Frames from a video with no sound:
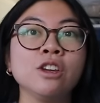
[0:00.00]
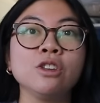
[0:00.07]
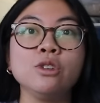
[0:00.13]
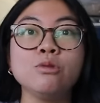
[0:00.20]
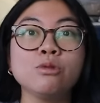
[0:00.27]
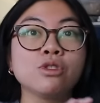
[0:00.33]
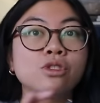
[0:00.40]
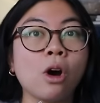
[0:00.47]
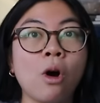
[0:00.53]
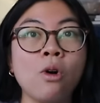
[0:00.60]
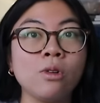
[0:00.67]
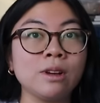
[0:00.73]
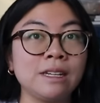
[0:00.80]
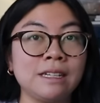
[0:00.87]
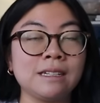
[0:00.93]
You
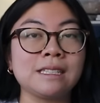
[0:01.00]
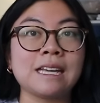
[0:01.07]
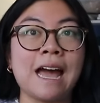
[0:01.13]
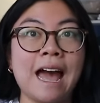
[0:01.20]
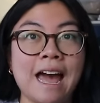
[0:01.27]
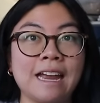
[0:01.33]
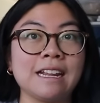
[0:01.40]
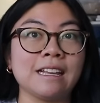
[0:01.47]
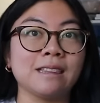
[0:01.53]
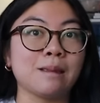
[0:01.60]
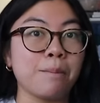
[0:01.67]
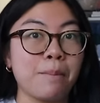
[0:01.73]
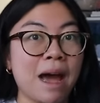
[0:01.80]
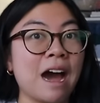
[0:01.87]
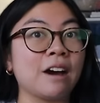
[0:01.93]
don't need to edit the
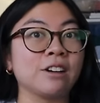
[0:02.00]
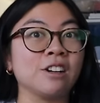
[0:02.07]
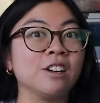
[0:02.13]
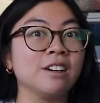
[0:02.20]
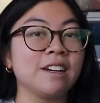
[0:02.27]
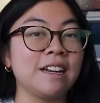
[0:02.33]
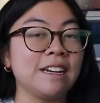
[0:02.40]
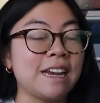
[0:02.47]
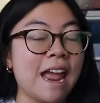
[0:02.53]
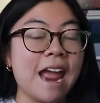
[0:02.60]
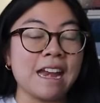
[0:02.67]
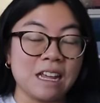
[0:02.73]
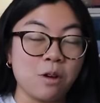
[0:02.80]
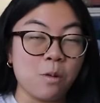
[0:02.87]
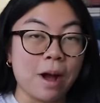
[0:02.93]
pattern in
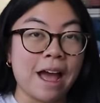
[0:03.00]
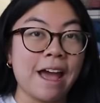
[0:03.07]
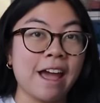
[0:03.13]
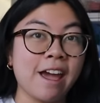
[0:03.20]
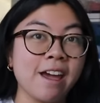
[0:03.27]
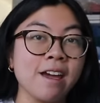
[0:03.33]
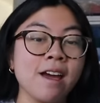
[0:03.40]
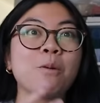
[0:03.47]
any way.